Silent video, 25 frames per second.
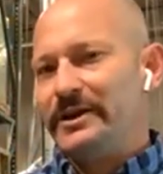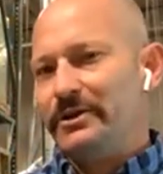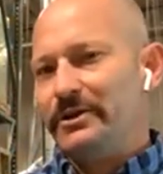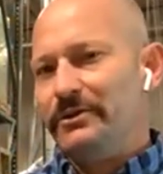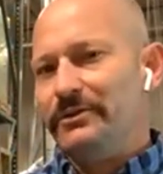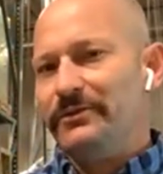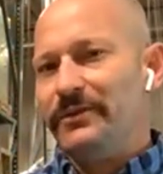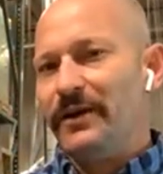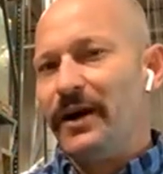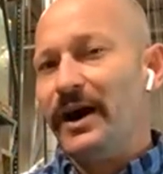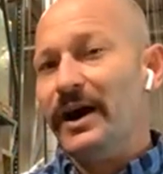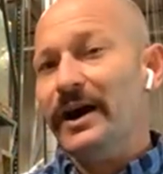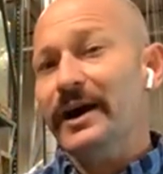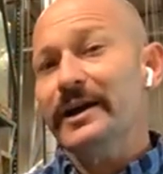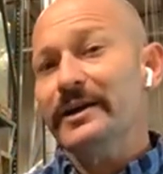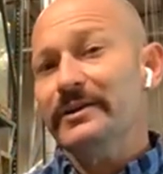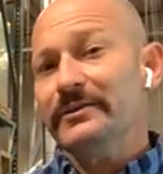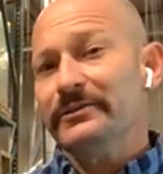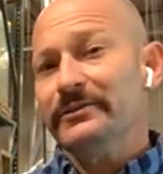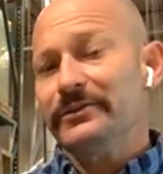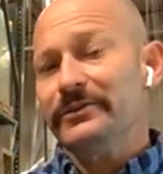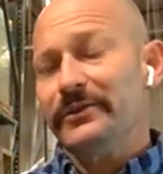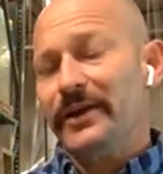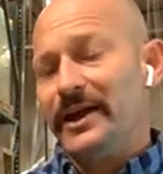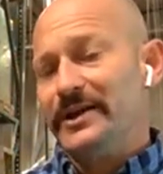
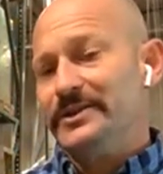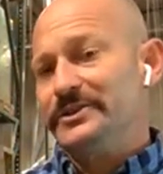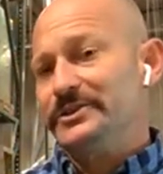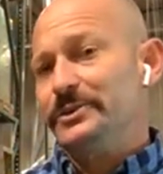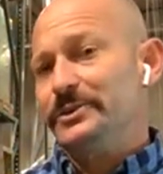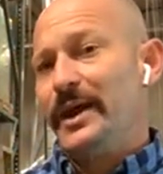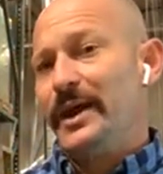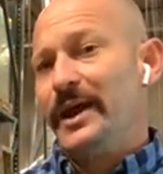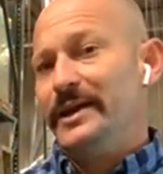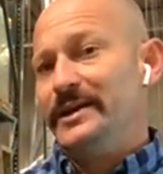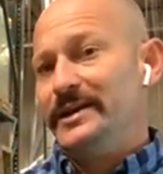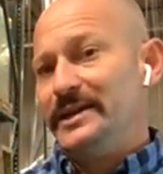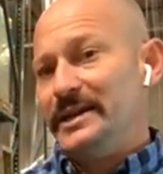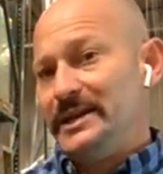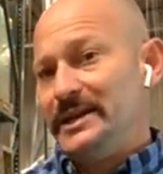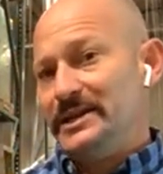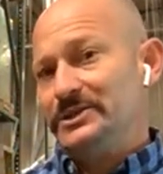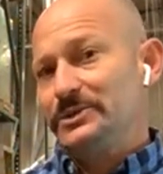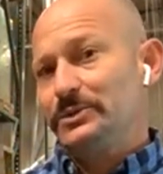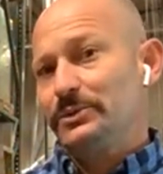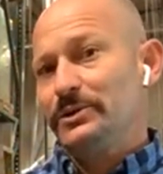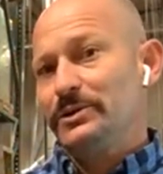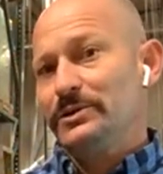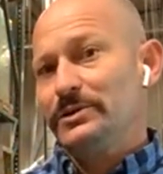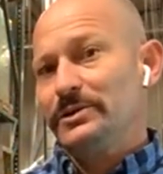905 as you head
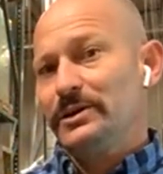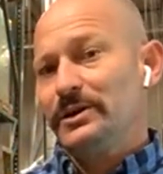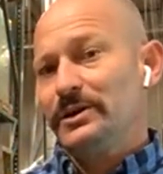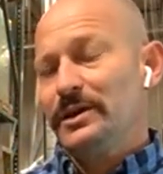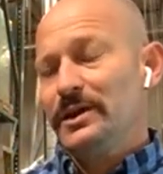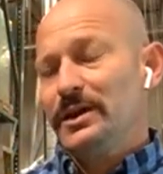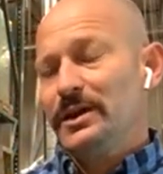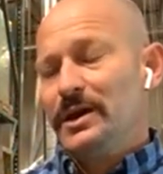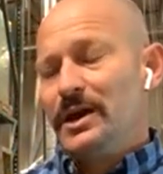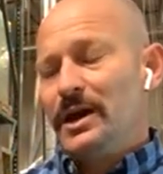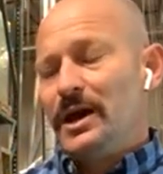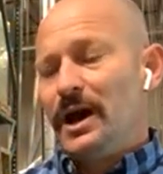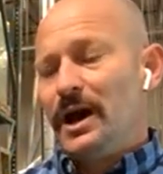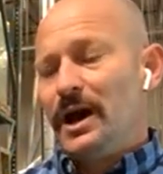eastward.